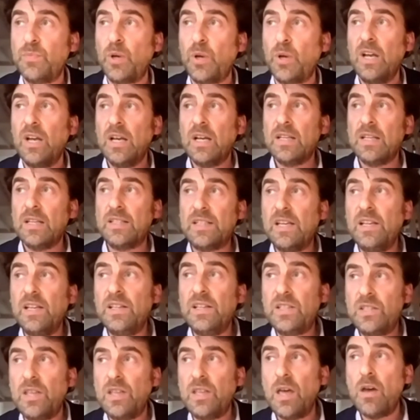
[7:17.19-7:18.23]
But
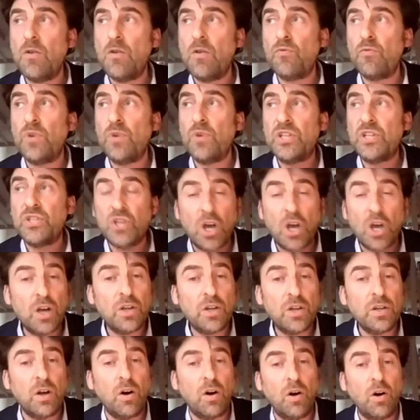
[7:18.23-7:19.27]
since the
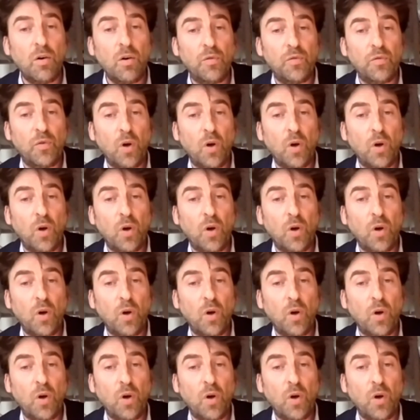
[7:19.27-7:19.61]
return of